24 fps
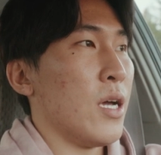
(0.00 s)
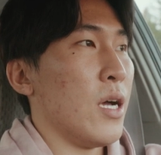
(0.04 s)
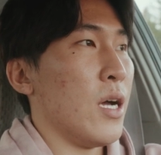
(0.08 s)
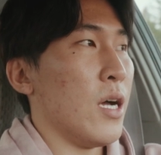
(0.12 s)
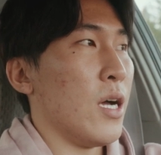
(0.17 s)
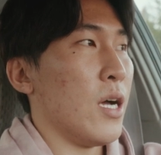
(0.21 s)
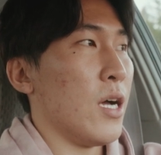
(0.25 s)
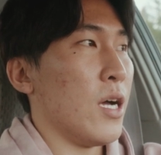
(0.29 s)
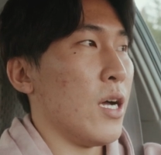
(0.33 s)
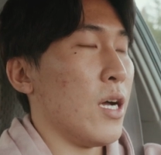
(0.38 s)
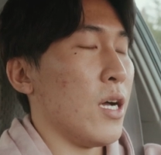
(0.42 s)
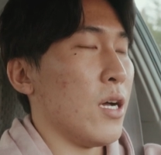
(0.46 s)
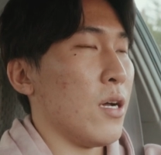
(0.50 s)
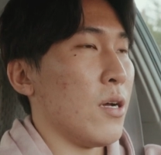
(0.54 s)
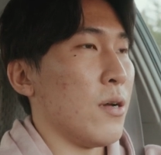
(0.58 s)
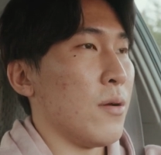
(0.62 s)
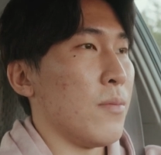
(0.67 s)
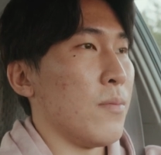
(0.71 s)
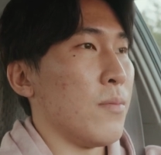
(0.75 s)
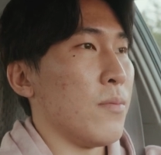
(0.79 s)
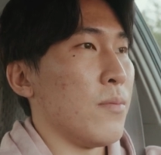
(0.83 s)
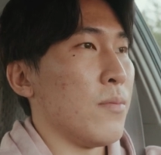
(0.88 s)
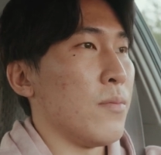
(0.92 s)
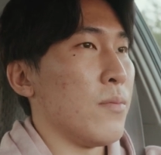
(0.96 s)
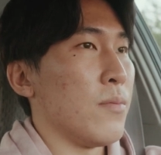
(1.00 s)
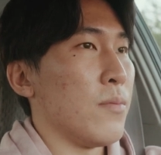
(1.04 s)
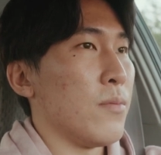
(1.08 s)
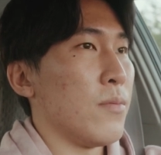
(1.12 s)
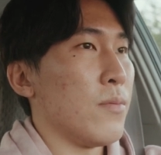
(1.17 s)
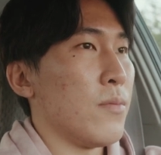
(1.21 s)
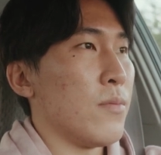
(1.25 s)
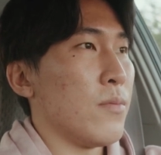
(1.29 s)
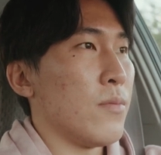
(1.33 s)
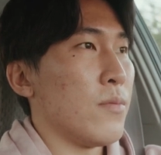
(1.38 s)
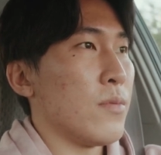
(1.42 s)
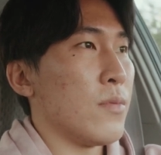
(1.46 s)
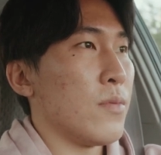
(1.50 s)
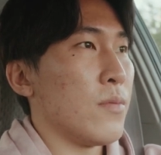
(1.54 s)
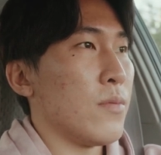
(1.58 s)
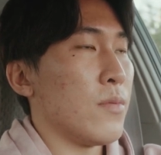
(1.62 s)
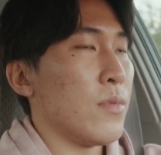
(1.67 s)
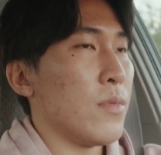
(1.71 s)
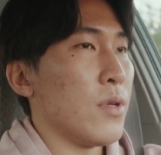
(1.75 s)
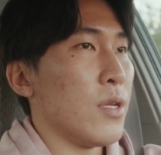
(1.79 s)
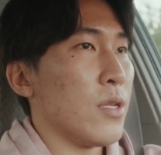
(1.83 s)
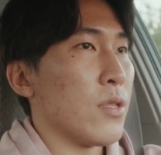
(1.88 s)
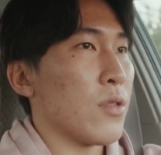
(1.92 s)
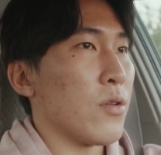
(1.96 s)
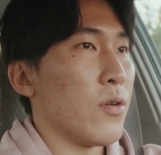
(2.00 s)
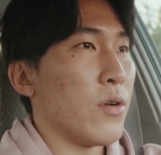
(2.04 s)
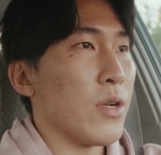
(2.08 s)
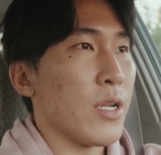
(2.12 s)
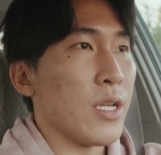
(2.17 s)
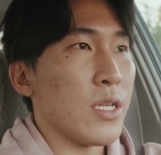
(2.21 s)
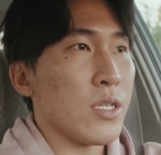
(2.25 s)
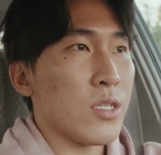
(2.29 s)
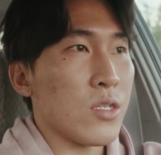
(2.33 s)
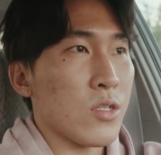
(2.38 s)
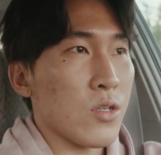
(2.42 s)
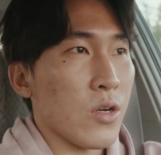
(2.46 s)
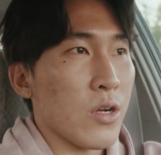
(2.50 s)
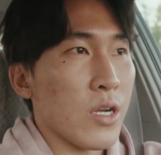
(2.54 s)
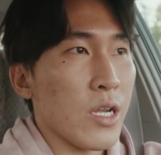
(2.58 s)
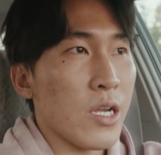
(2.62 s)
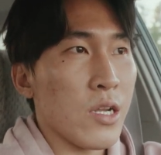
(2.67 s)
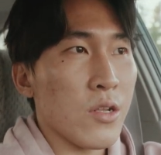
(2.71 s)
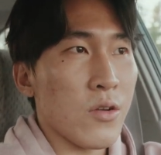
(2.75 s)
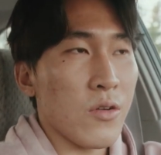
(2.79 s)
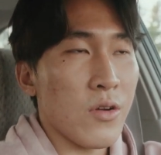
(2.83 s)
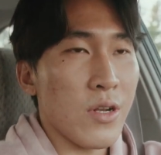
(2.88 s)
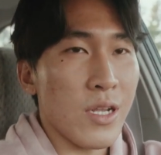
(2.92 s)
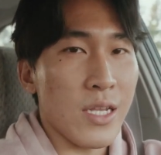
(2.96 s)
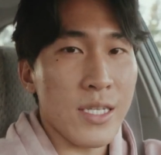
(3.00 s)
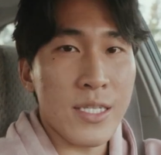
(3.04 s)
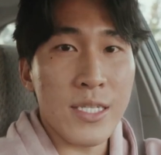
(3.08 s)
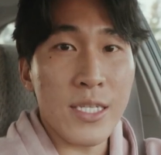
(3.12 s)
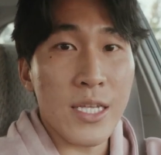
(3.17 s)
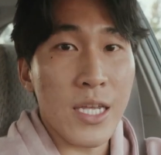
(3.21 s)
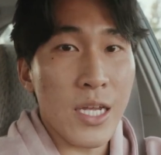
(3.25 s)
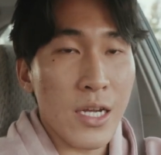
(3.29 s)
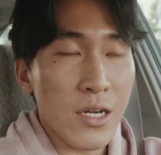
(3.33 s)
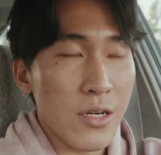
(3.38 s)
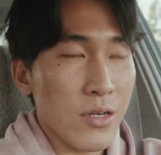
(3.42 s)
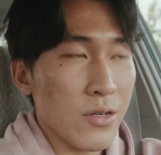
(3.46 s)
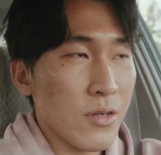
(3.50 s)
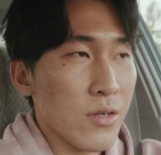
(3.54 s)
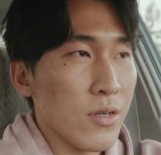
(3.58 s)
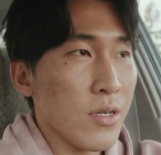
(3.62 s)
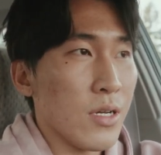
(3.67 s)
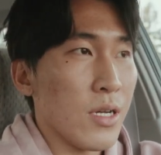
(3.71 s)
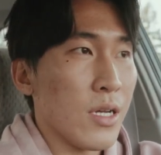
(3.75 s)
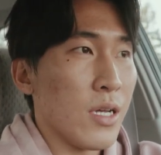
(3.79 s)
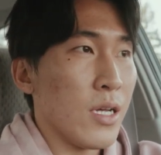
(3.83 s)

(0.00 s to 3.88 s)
during this journey, during this year,